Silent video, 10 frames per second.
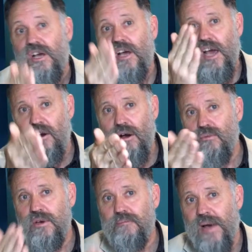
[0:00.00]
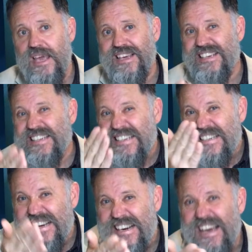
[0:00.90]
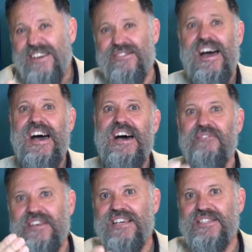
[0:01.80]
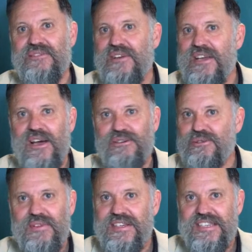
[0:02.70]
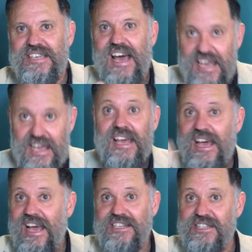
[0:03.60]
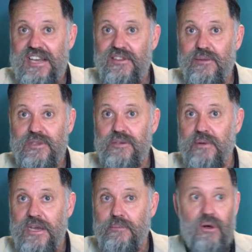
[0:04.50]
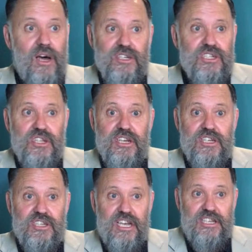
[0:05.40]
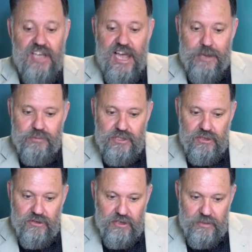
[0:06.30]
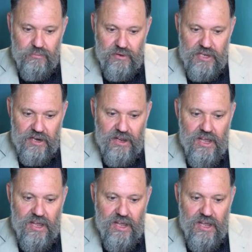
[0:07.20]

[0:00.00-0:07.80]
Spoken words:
And I would make, I don't know, half a dozen videos with this a day and send them to people. I just think it's absolutely brilliant.